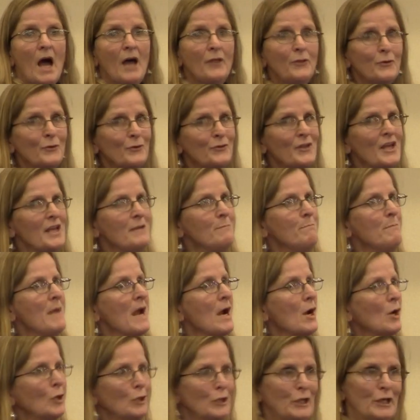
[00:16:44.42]
Other than
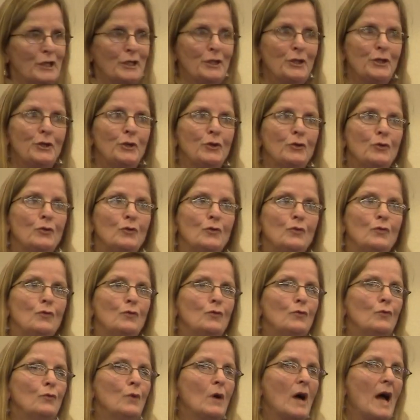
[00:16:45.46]
Maryland,
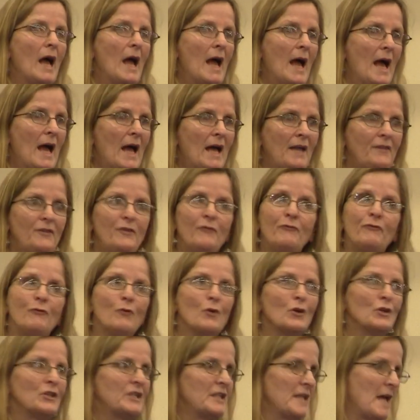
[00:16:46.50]
who had the
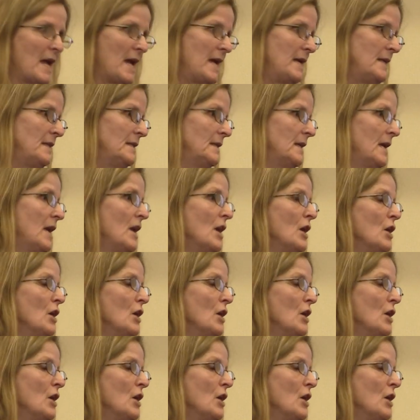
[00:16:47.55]
foresight